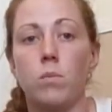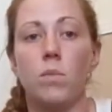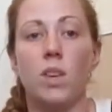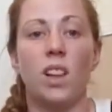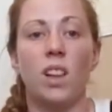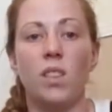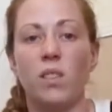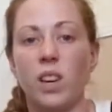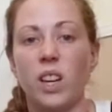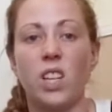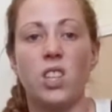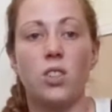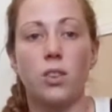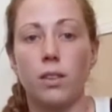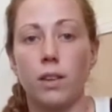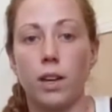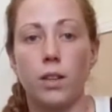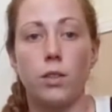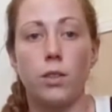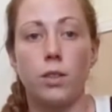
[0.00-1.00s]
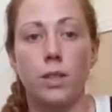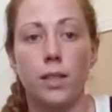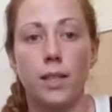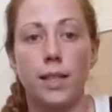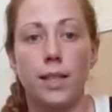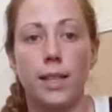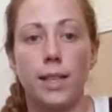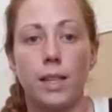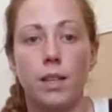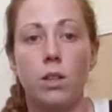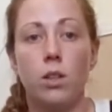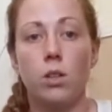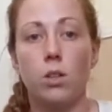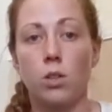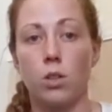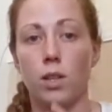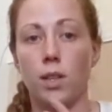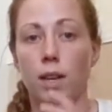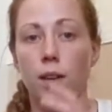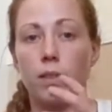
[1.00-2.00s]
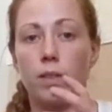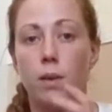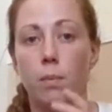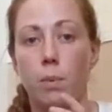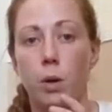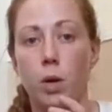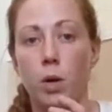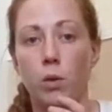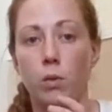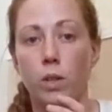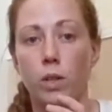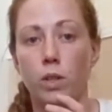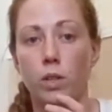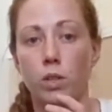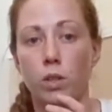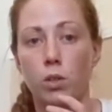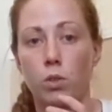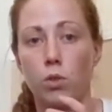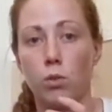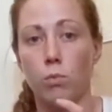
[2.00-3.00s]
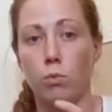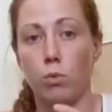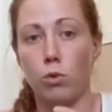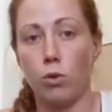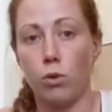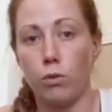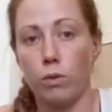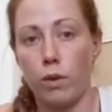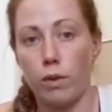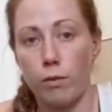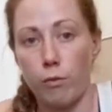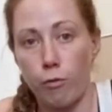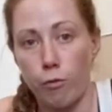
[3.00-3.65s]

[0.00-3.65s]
elevation that you need to get the pelvis to move